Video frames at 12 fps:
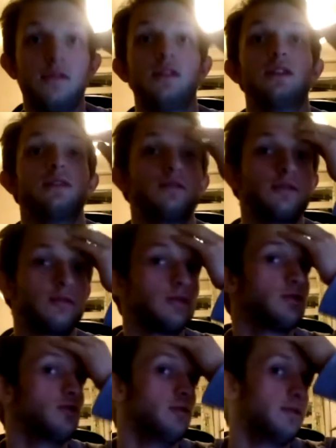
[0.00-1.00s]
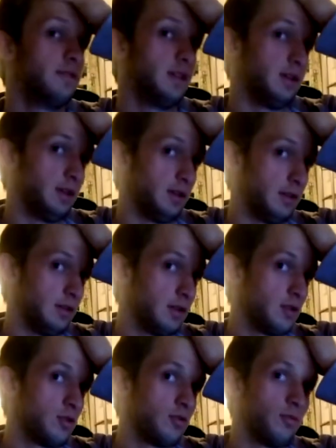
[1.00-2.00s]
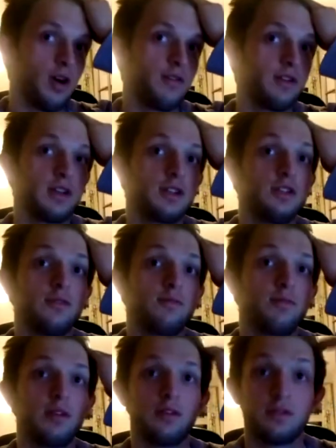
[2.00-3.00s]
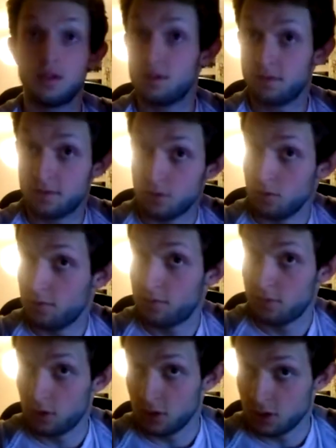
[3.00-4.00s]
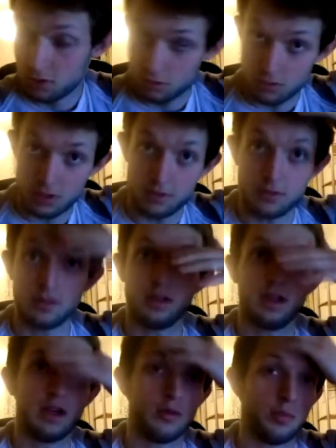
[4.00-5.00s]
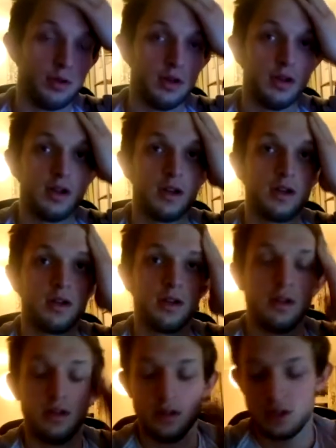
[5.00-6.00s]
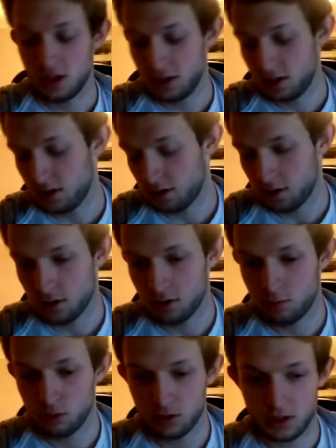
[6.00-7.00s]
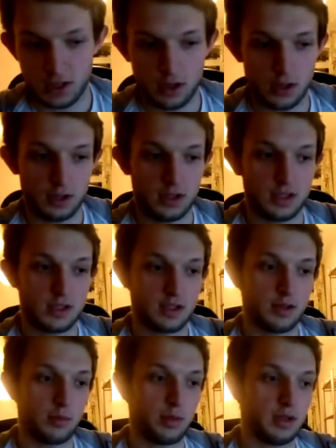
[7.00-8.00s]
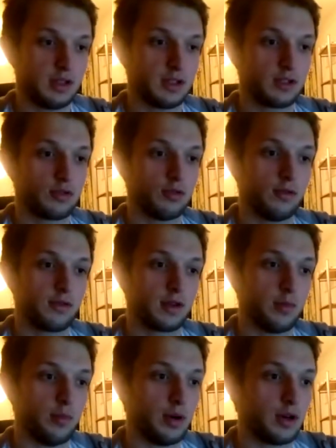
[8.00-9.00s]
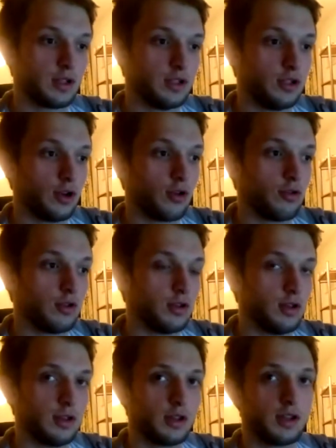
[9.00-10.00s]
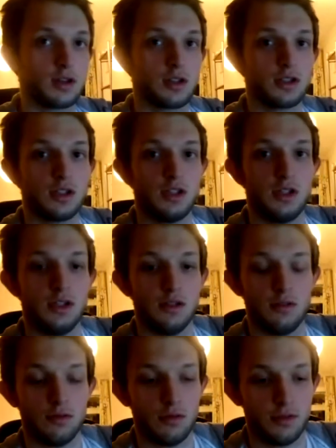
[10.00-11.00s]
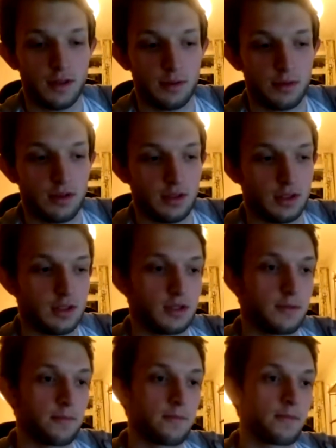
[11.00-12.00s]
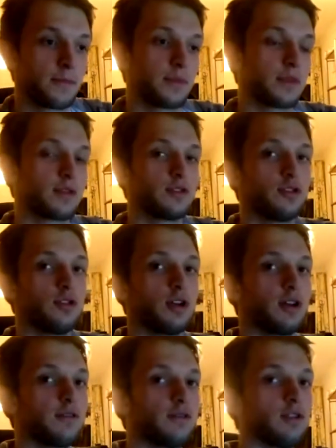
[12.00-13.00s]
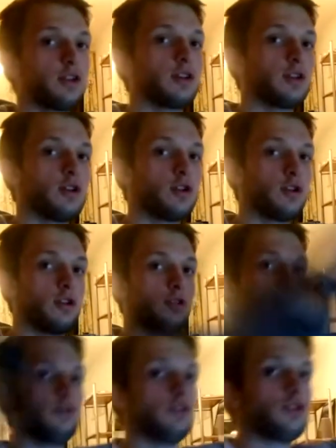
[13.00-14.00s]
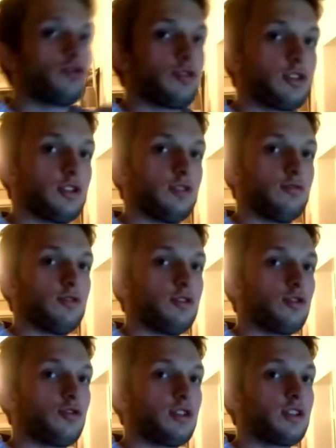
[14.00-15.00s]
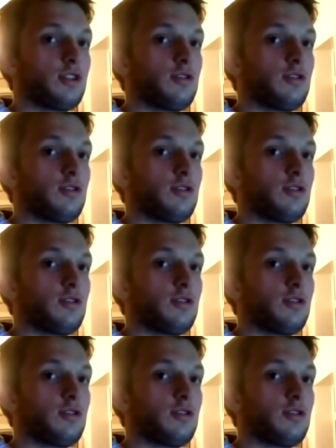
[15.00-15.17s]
this sort of thing that I don't think I've fully sorted everything out, but the agility are what they are. This is the bit that sort of combines yoga, tai chi and all of them things, because you have like loads of stretches where you stretch